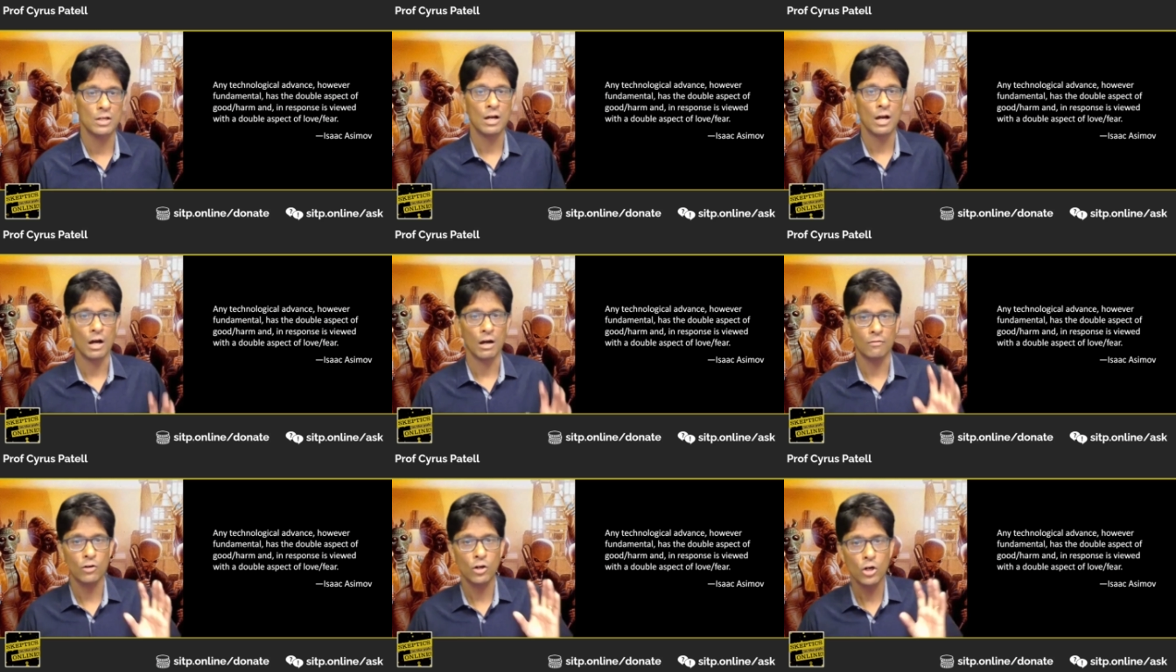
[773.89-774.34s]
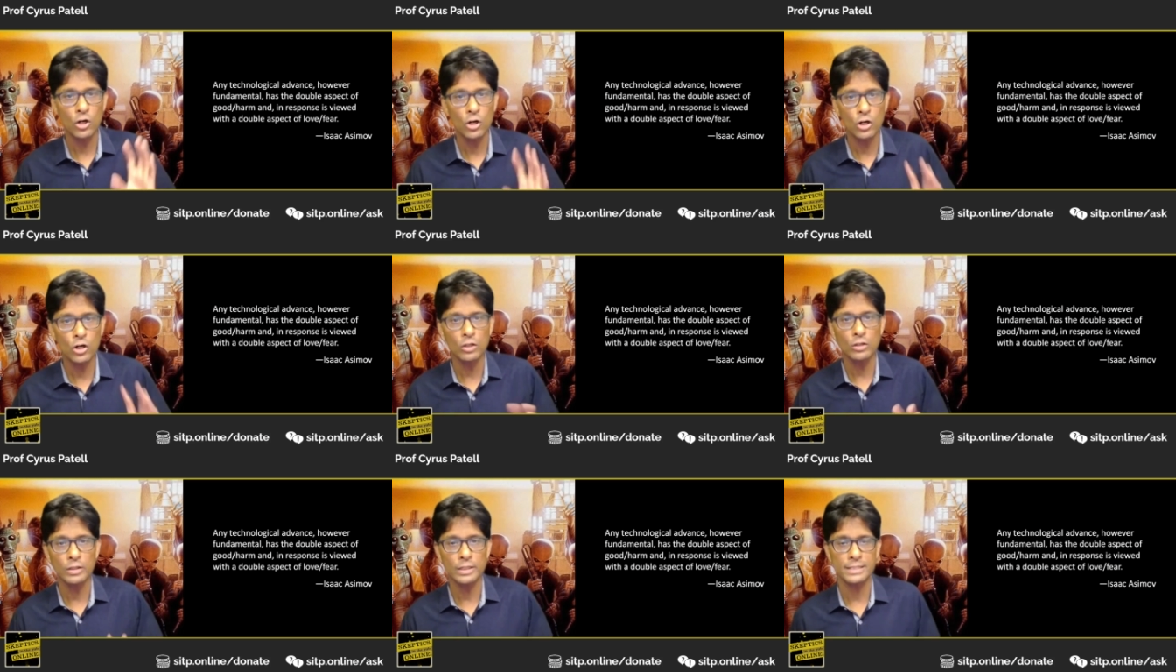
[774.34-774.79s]
of
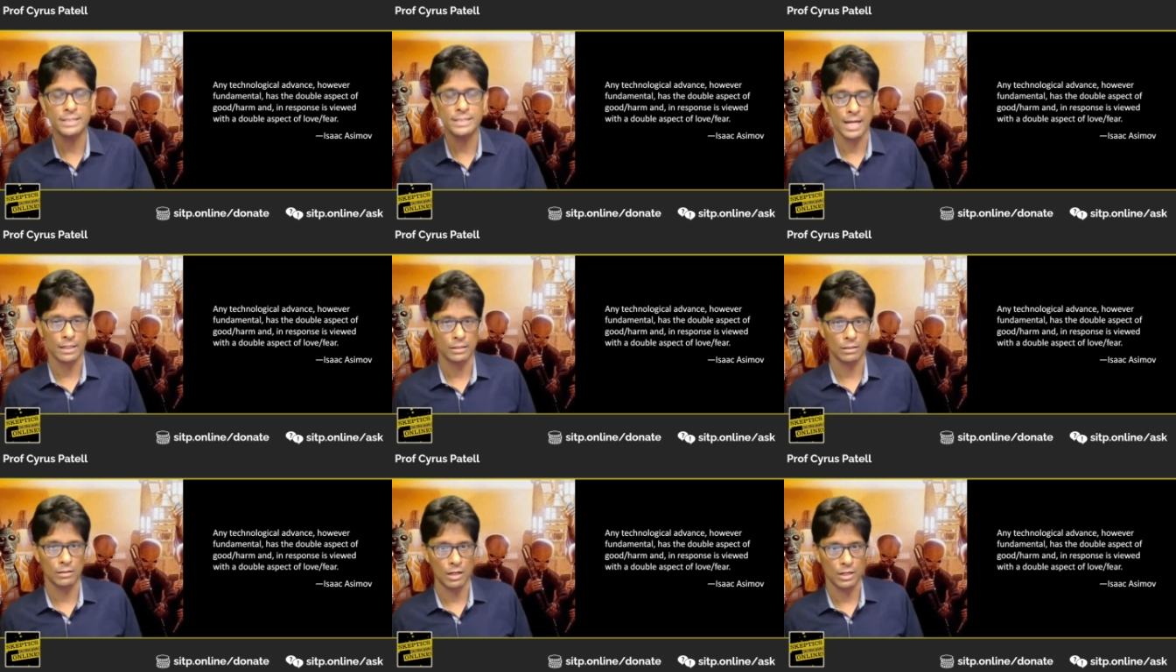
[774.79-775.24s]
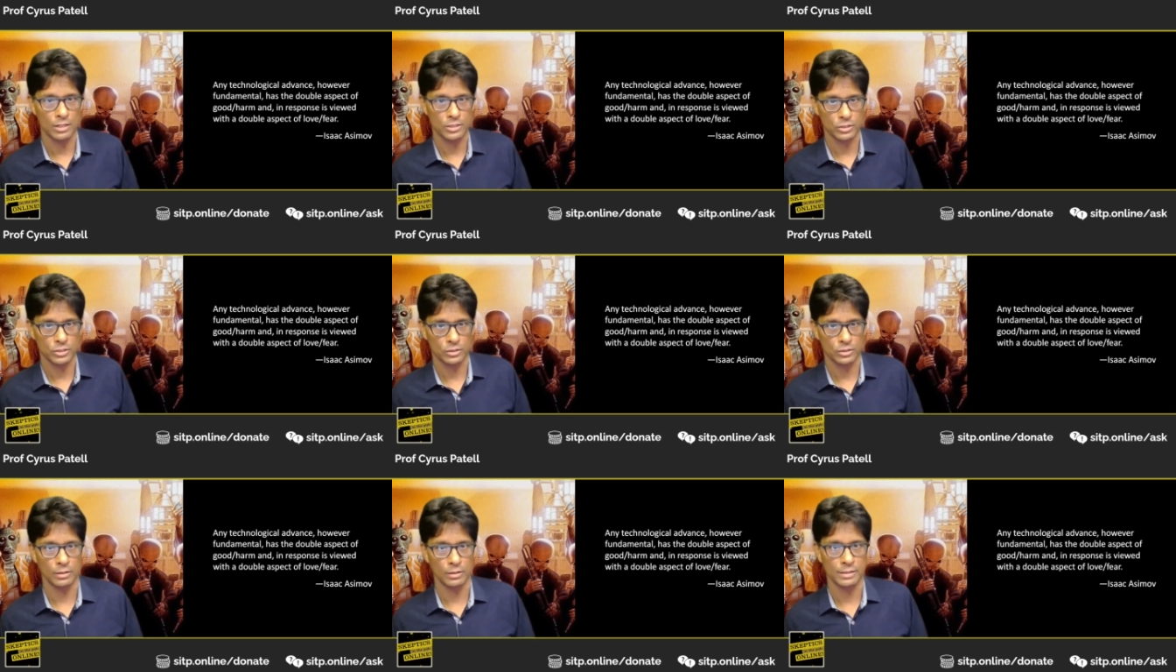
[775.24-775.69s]
early
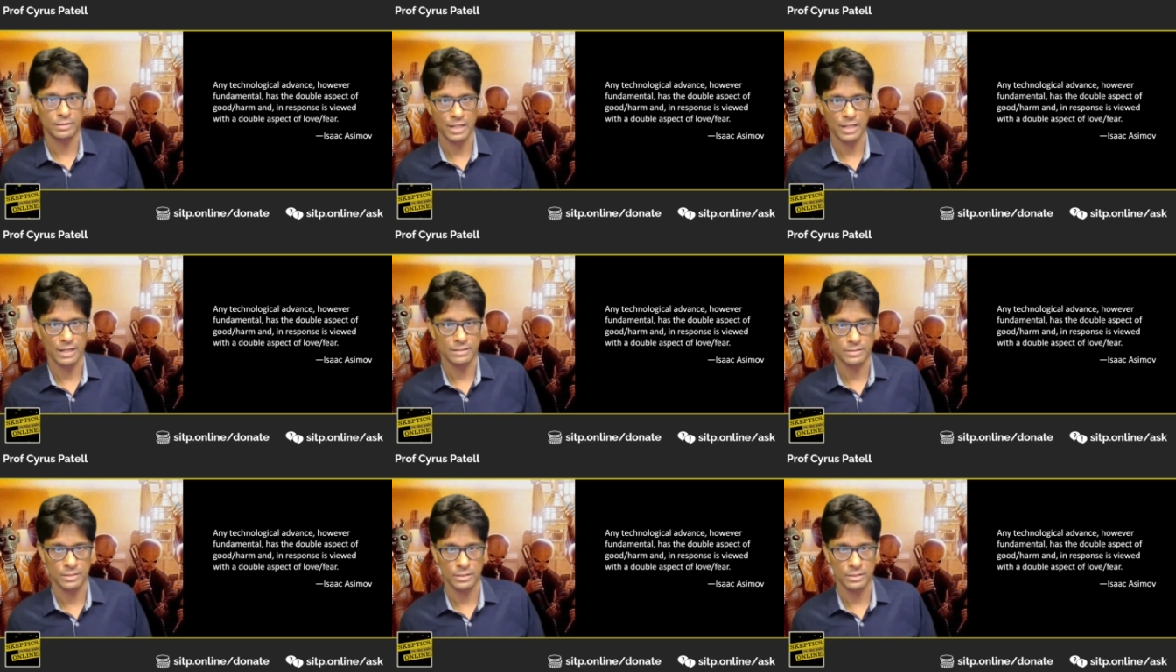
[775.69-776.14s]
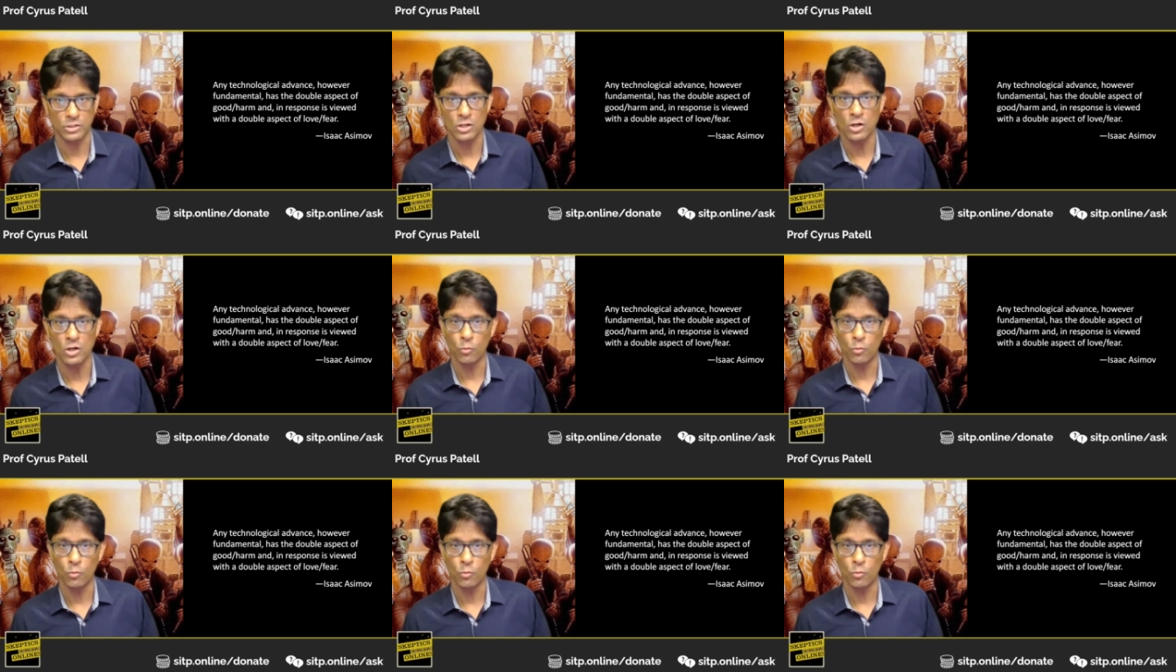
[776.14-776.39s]
technological advances